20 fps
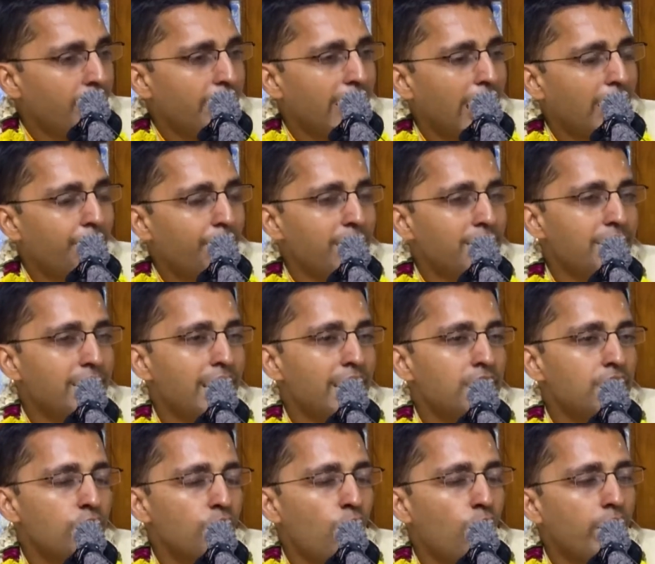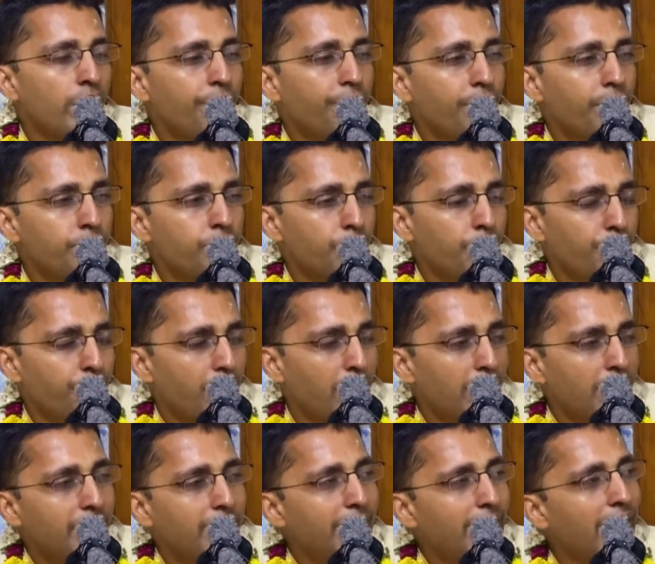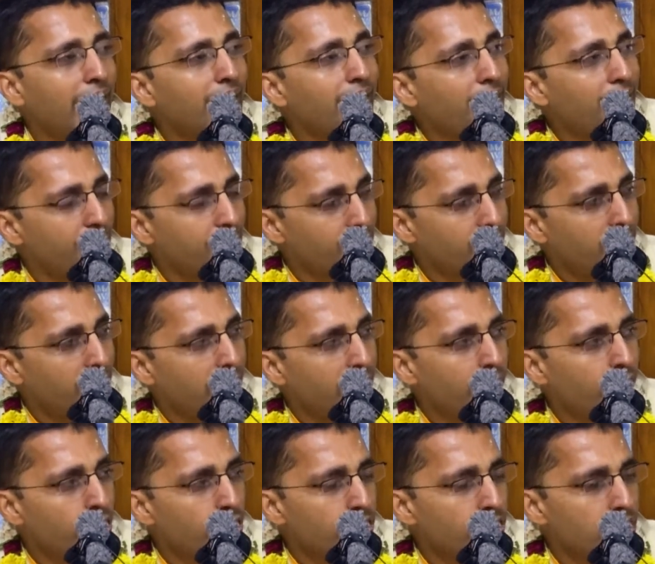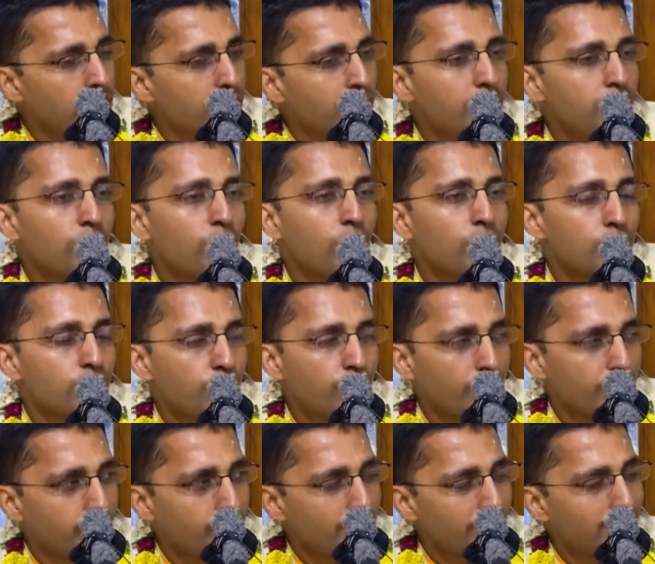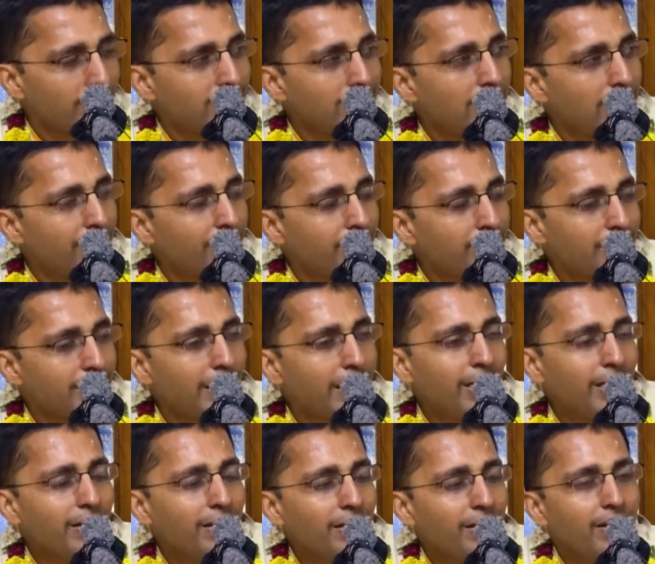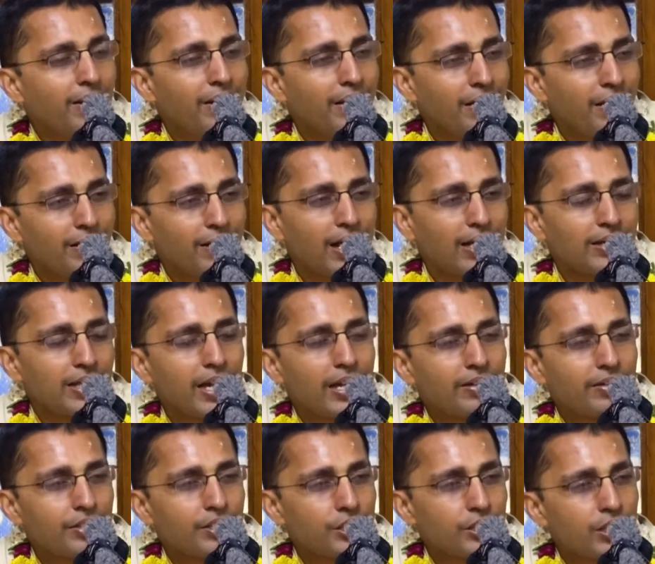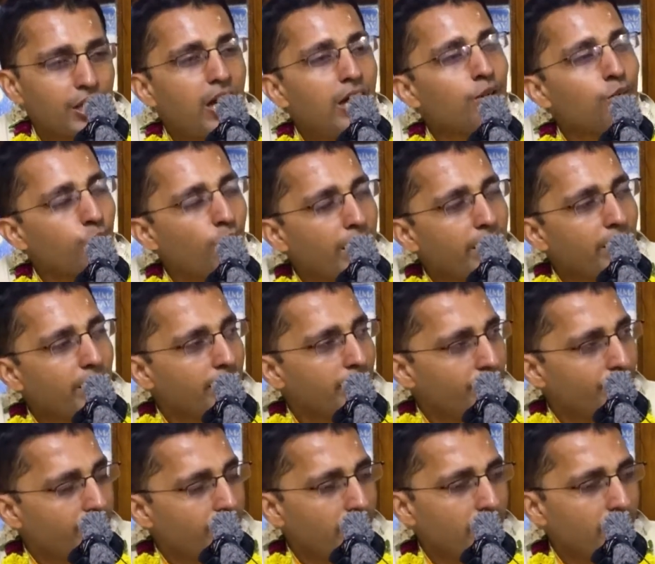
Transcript: That means there is no difference between bhakti and Krishna. Devotional service is also Krishna. Just like we say Radha and Krishna are one.